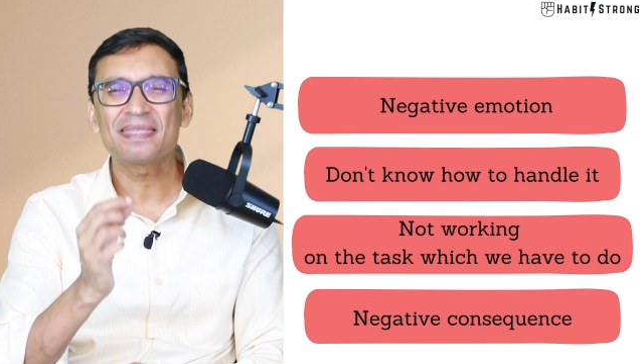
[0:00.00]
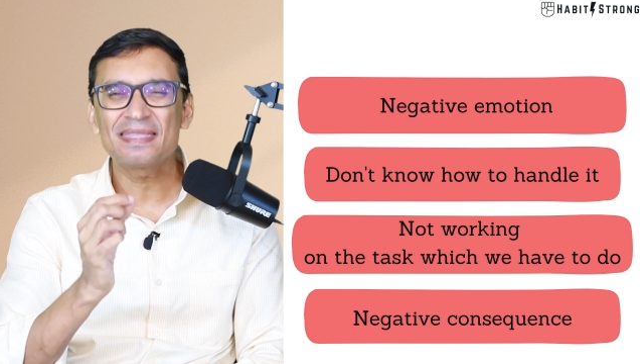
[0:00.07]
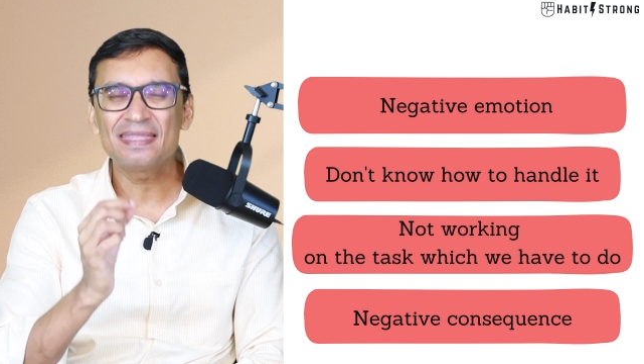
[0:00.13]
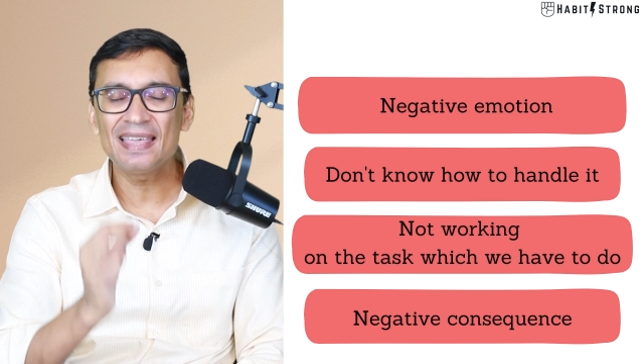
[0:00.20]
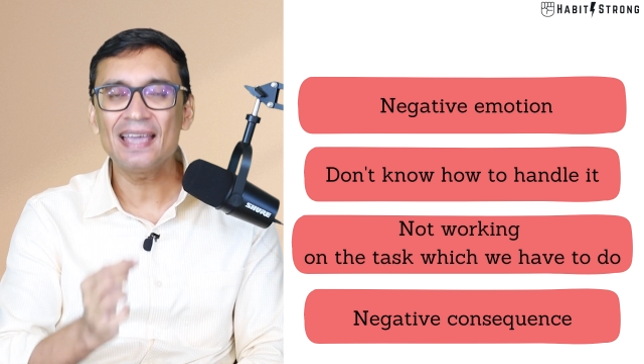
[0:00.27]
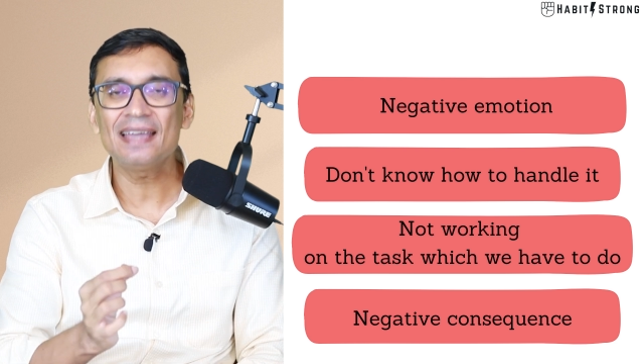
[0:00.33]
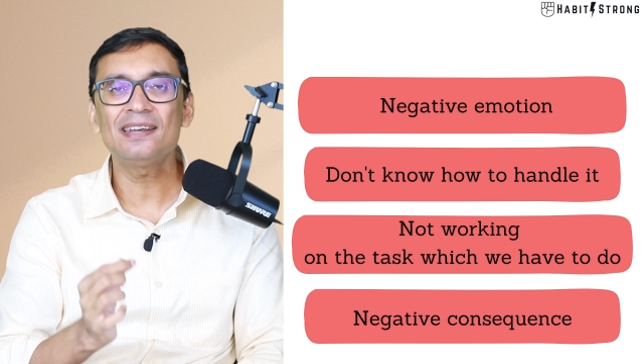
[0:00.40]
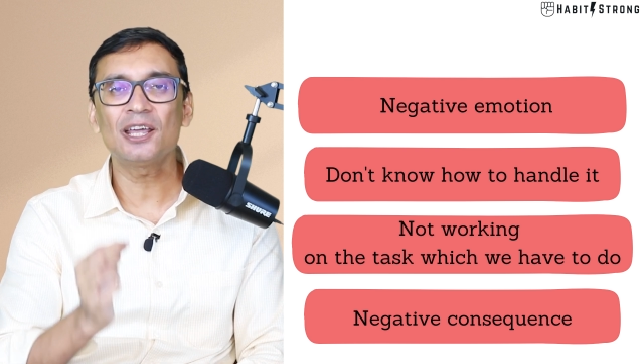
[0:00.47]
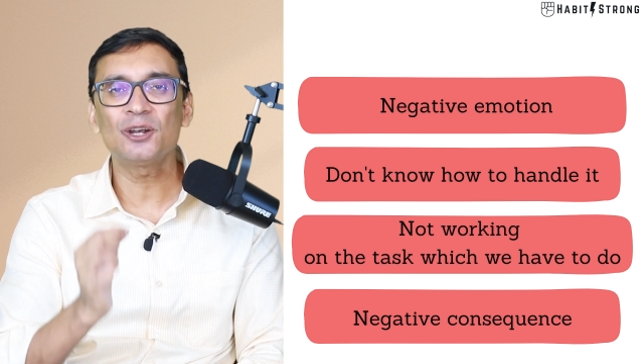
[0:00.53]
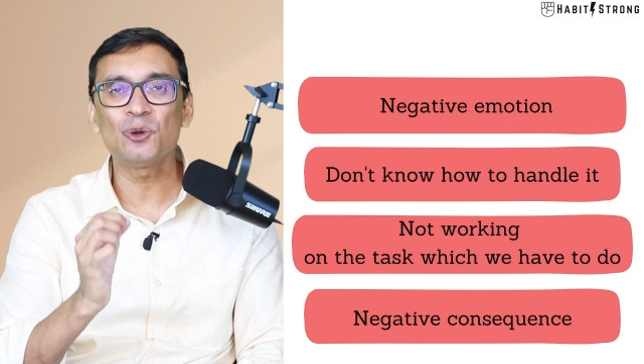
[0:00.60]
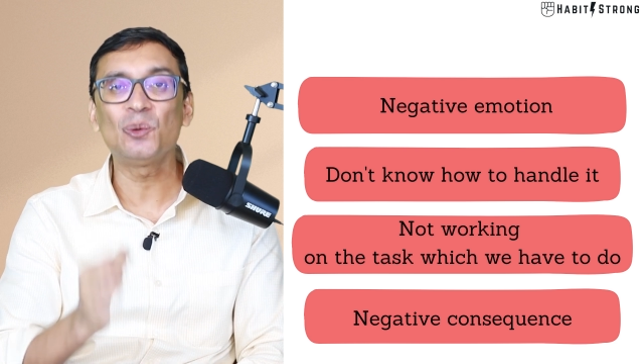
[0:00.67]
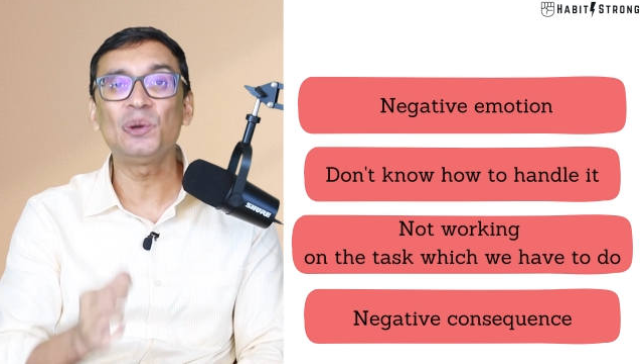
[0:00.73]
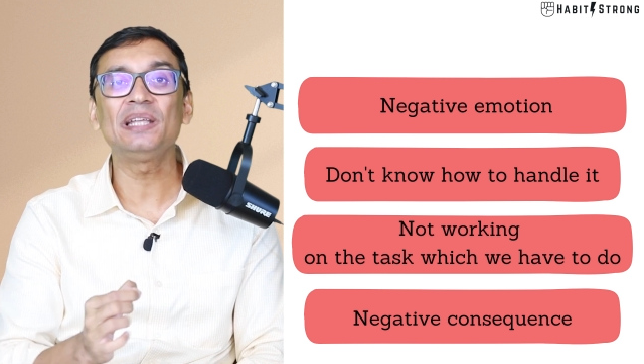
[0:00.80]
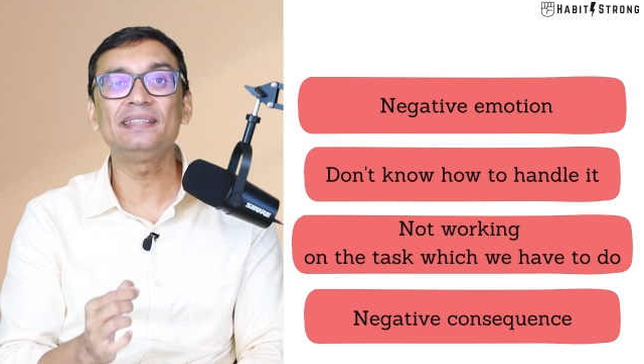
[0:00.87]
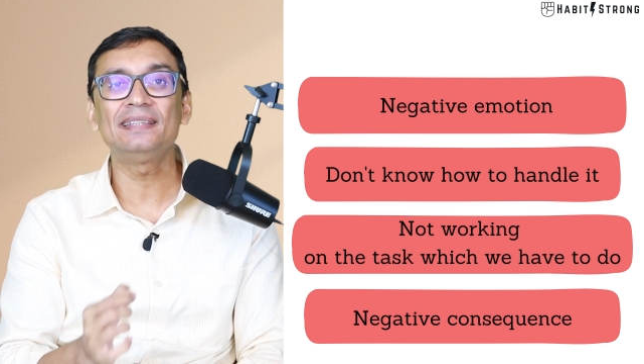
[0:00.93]
then and
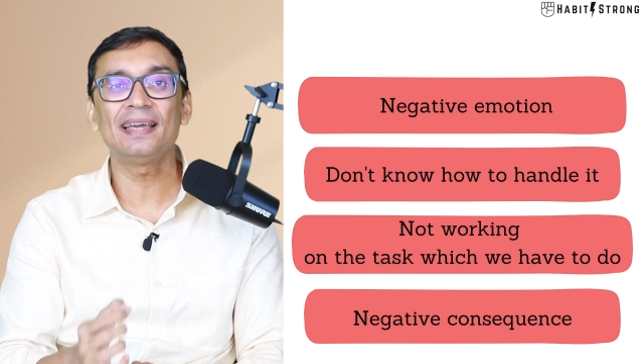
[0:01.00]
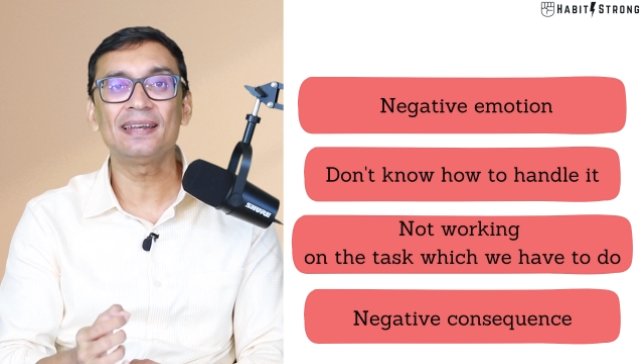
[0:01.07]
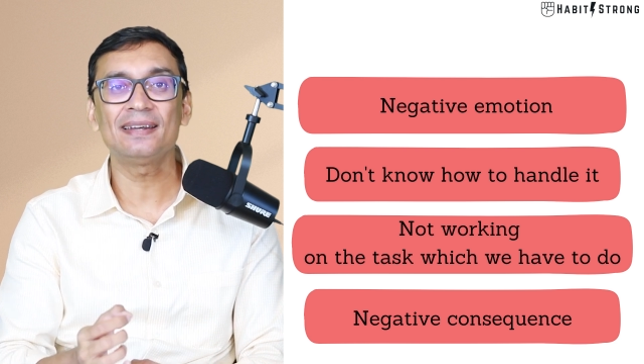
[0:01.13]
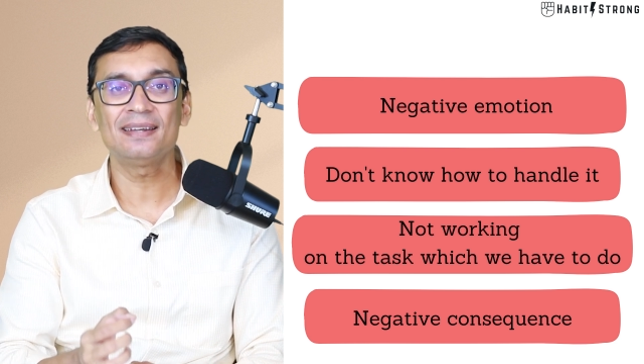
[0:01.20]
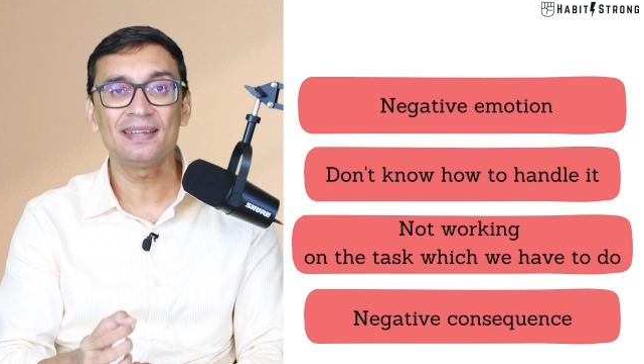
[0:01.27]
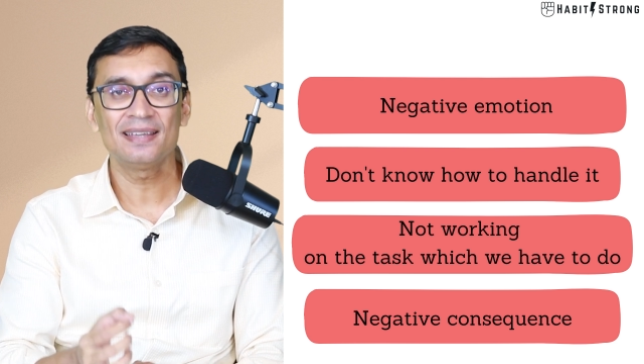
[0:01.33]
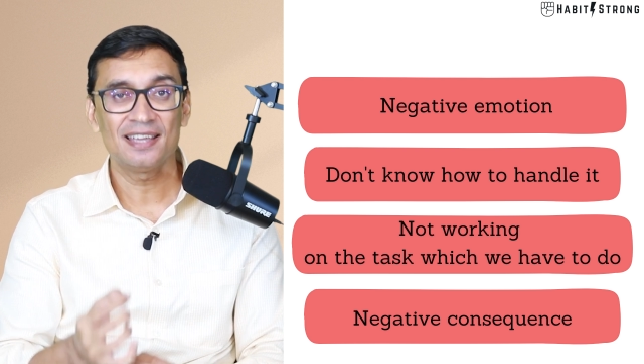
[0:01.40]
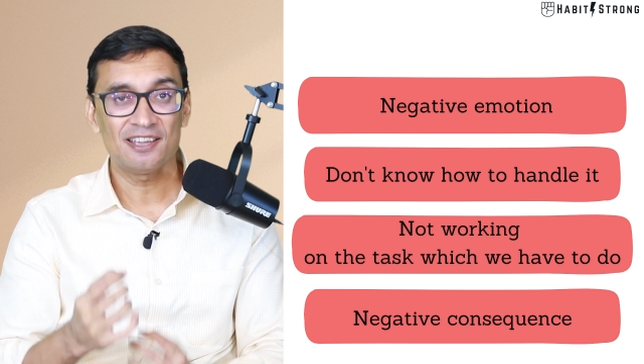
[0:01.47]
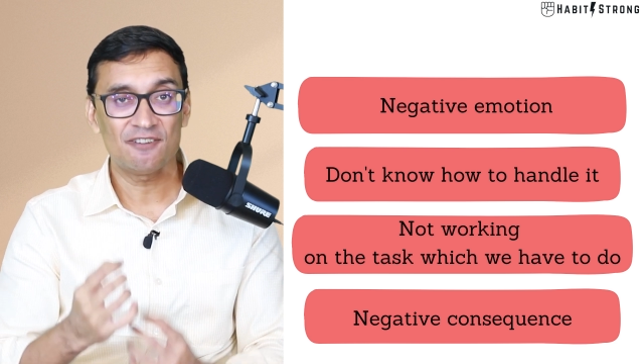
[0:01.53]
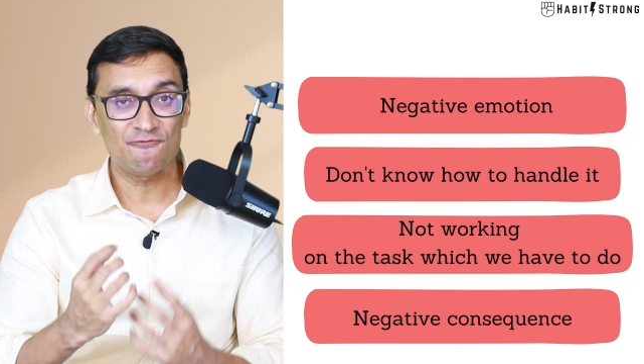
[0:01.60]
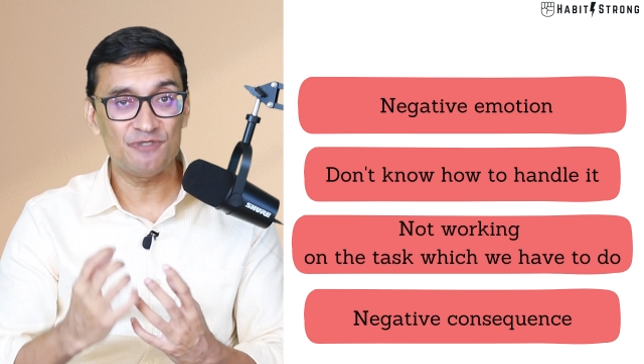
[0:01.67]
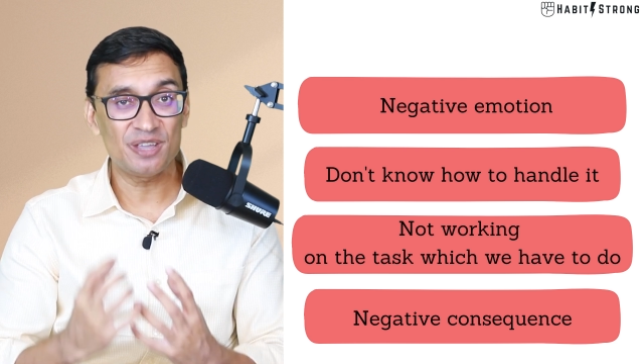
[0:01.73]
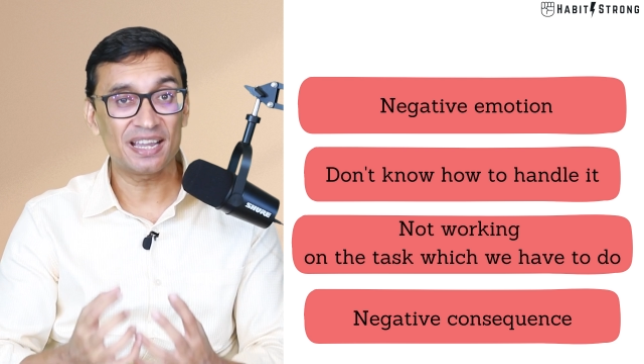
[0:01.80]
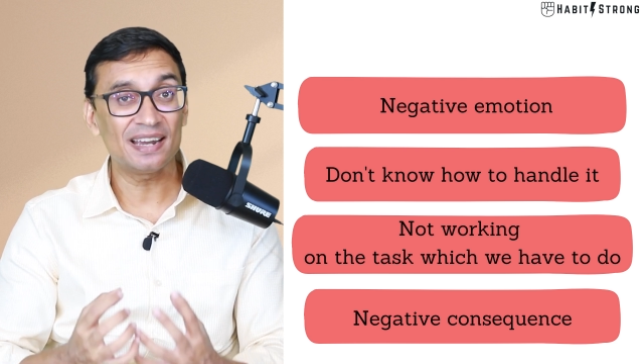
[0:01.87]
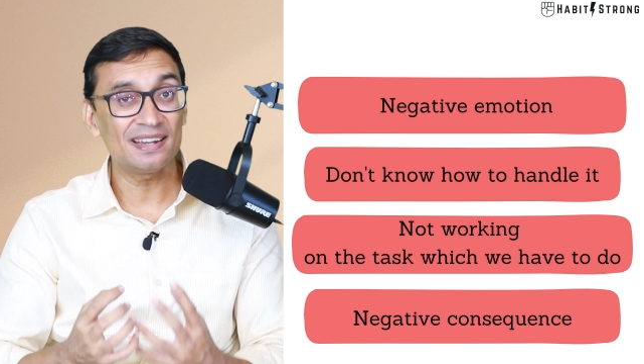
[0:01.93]
only then
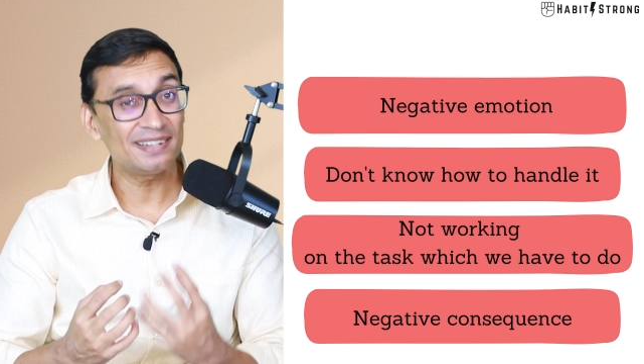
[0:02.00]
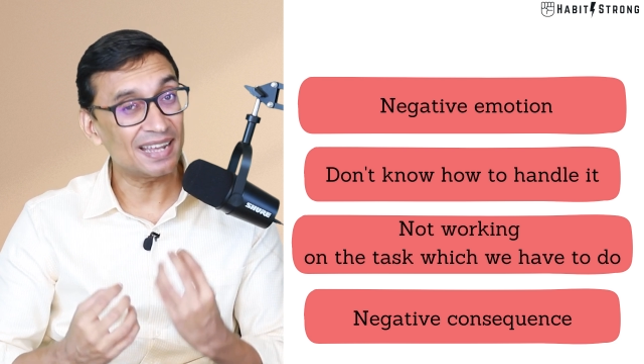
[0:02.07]
we can